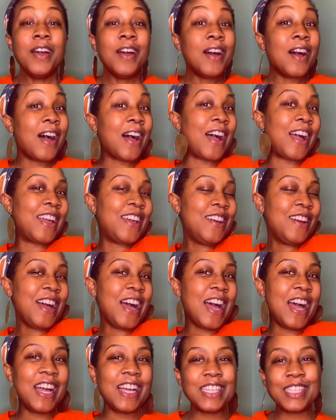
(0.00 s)
Hi, you
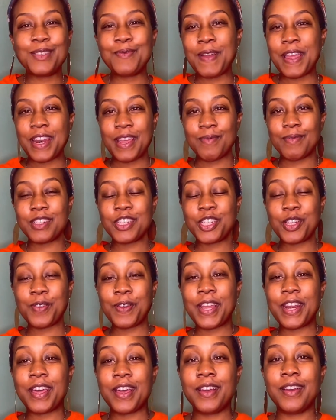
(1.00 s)
guys. My name is
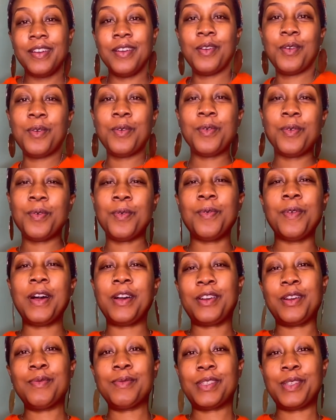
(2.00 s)
Cherita. Oh,
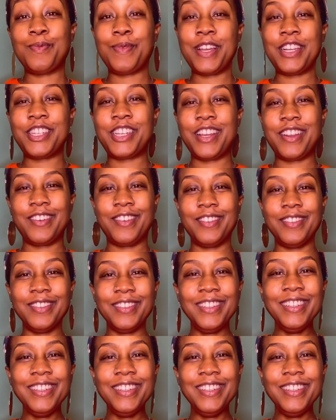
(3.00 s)
welcome to my channel.